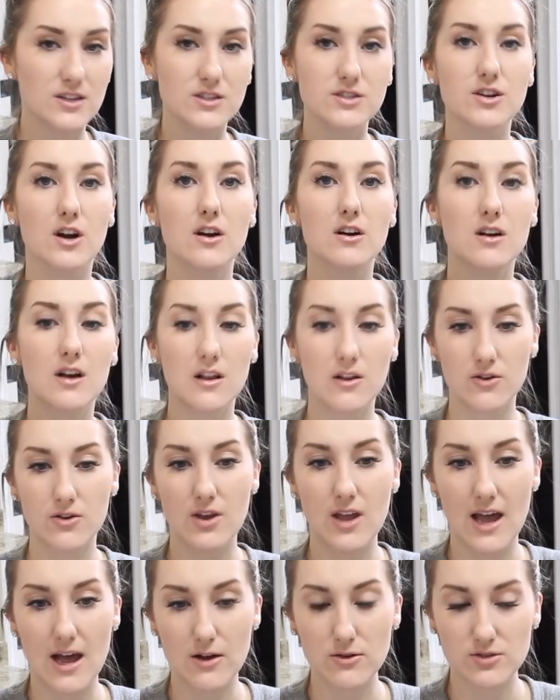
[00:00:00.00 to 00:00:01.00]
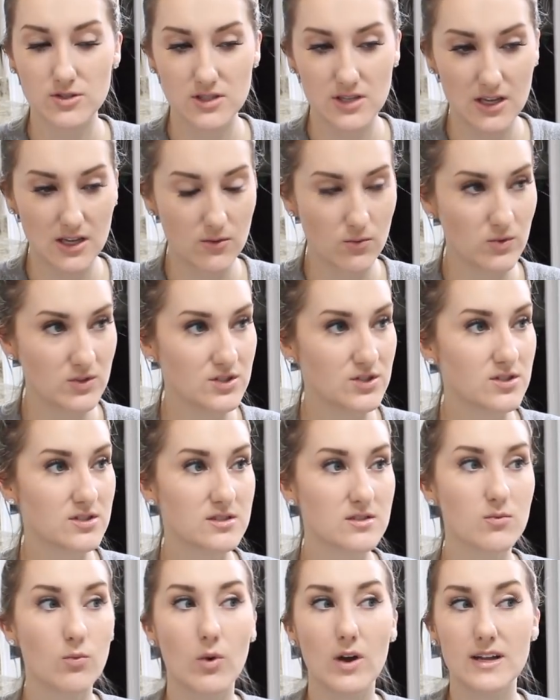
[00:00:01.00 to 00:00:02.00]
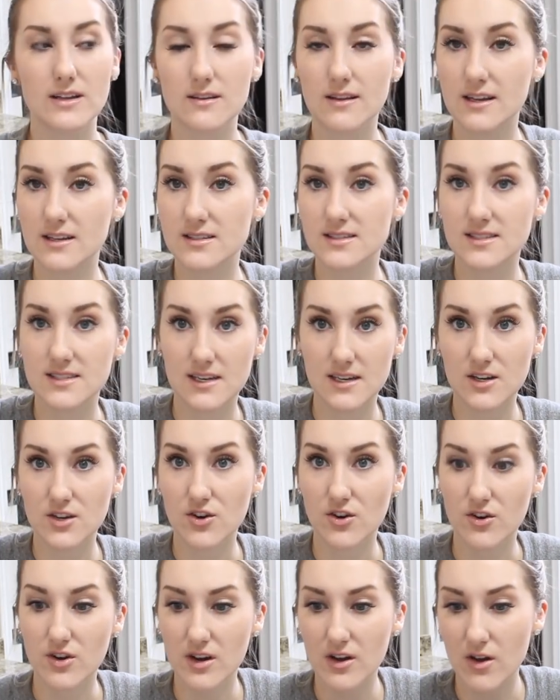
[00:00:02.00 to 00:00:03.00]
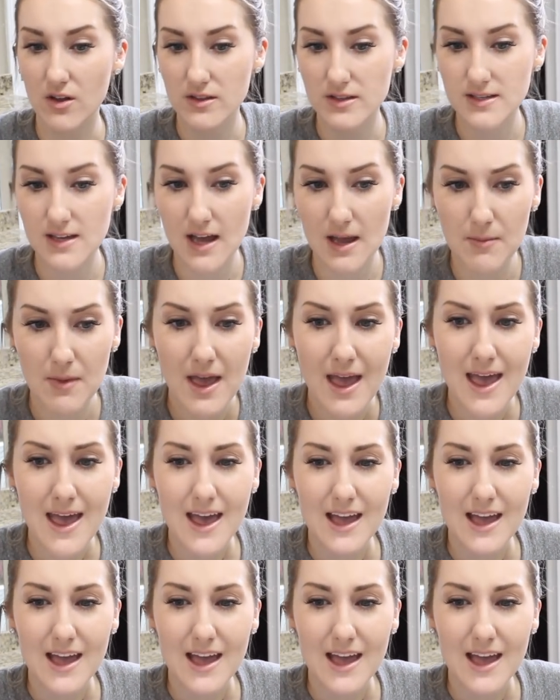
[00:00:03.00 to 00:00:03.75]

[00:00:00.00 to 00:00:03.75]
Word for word: dark colored couch that was just what, like sitting dirty all the time.